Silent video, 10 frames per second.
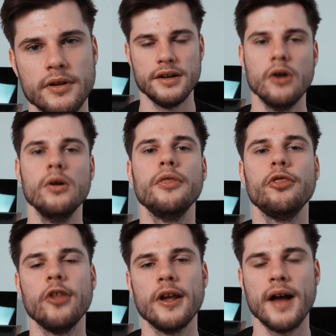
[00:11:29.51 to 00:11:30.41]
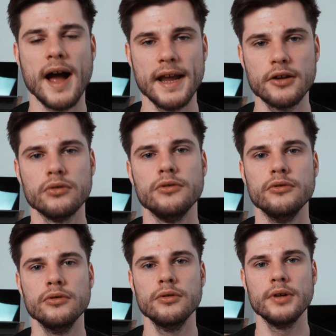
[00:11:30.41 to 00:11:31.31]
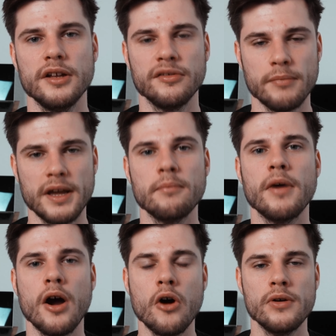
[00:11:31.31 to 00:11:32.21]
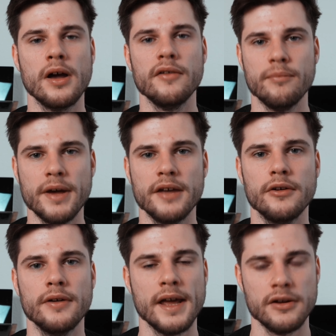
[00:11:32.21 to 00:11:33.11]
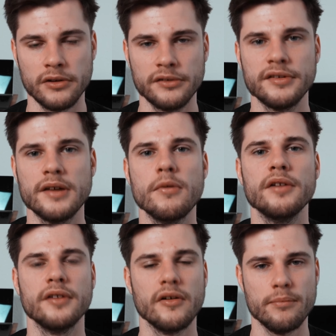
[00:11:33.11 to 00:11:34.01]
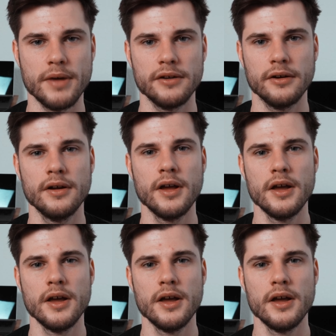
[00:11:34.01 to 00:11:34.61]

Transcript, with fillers: The only thing I could do is make my own life better and understand myself better